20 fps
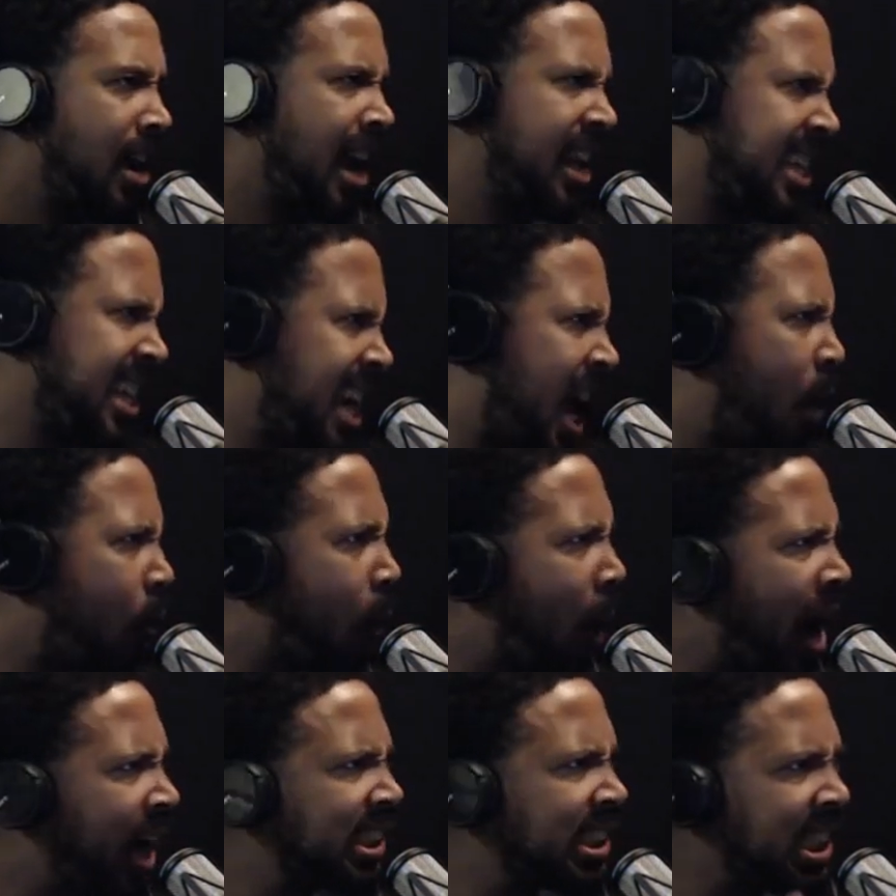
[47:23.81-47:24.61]
and then I
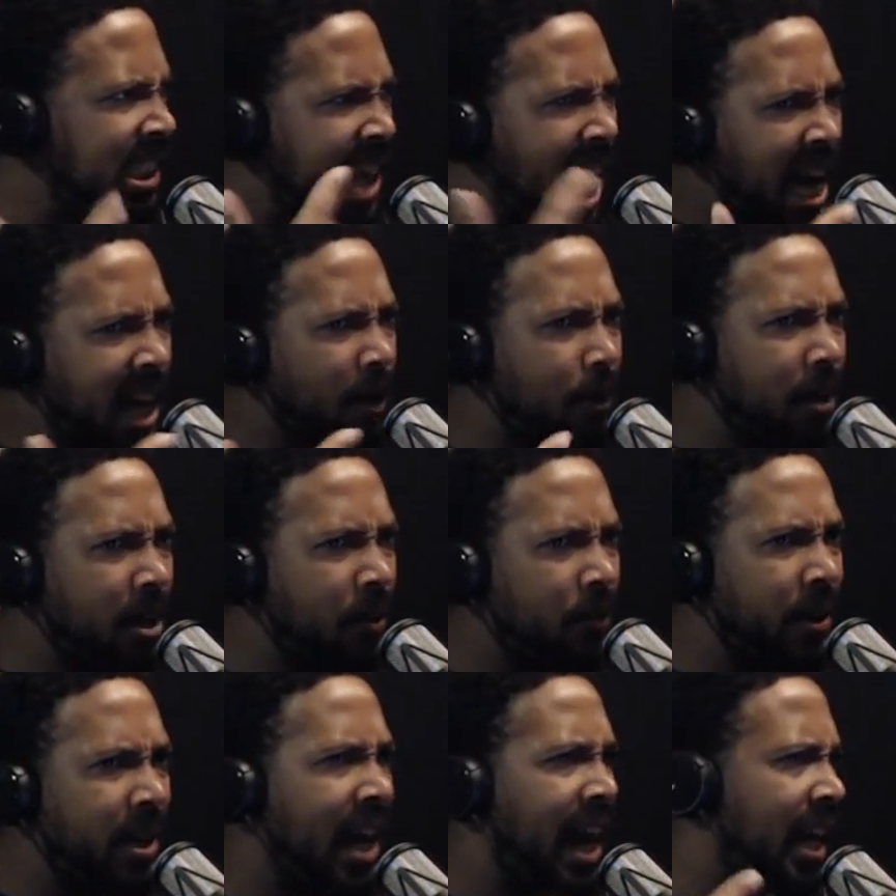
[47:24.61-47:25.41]
watch a
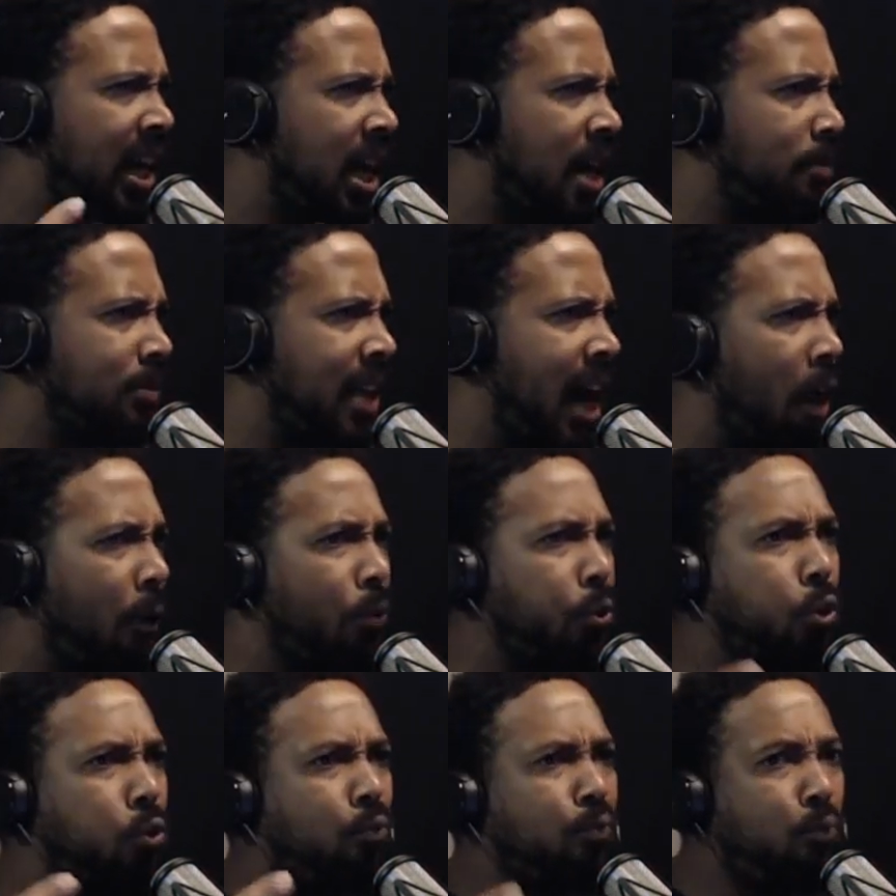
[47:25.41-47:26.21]
documentary that comes
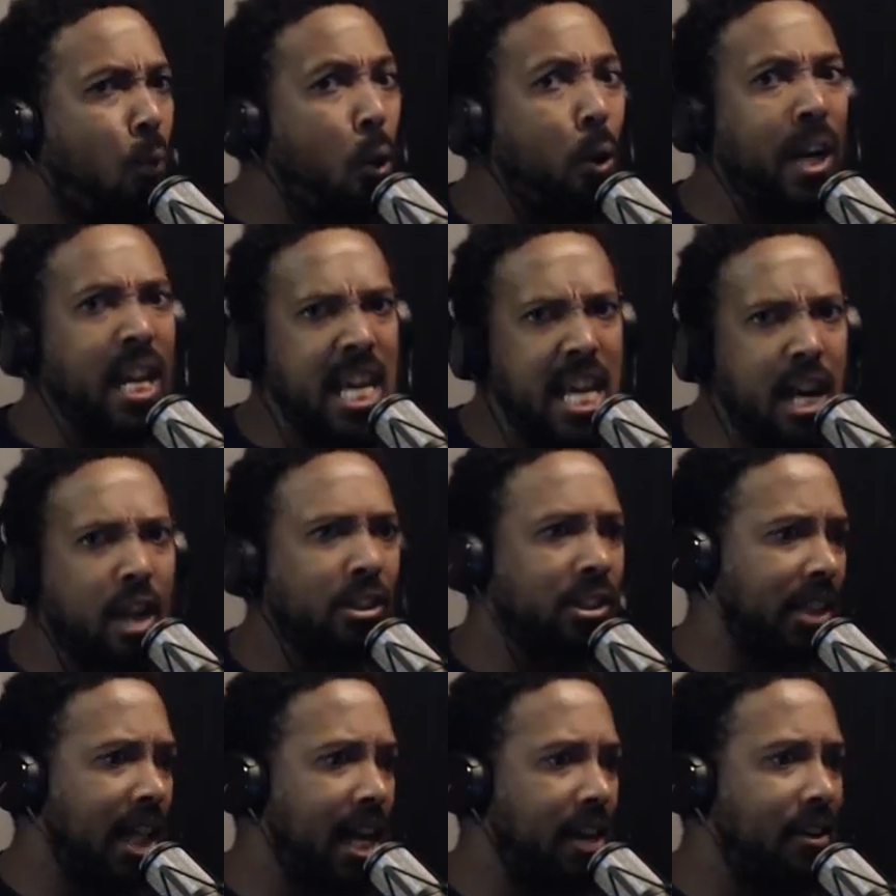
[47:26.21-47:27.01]
out 40
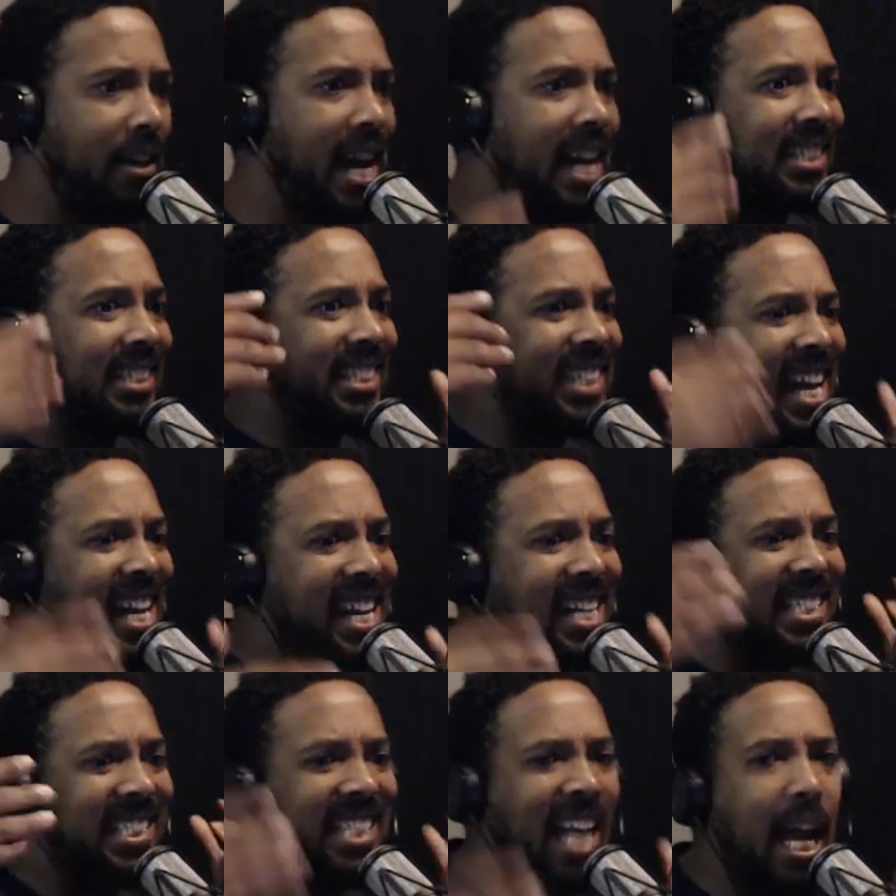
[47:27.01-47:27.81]
years later that's saying
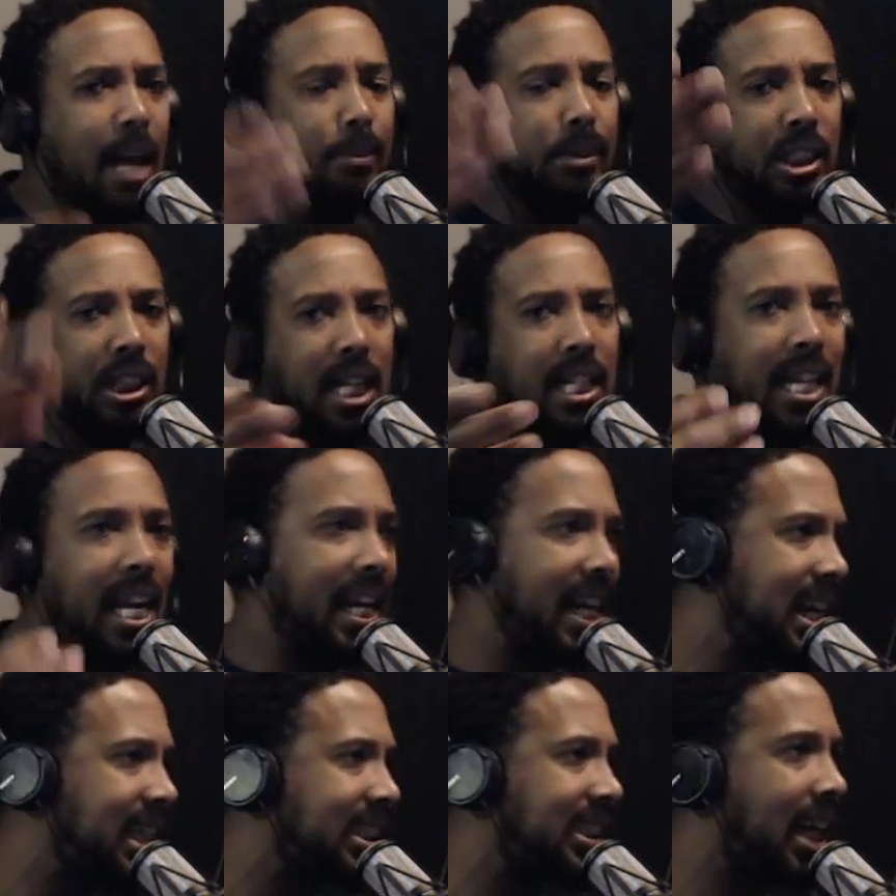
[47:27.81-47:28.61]
the same shit
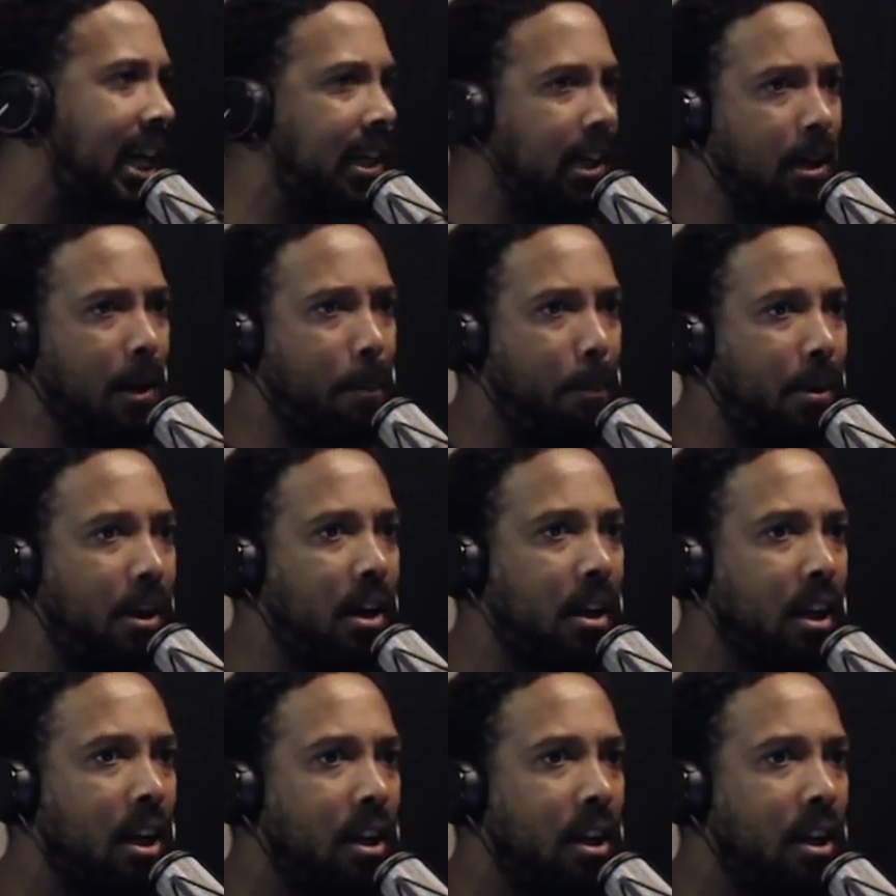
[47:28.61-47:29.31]
that he's saying in the book,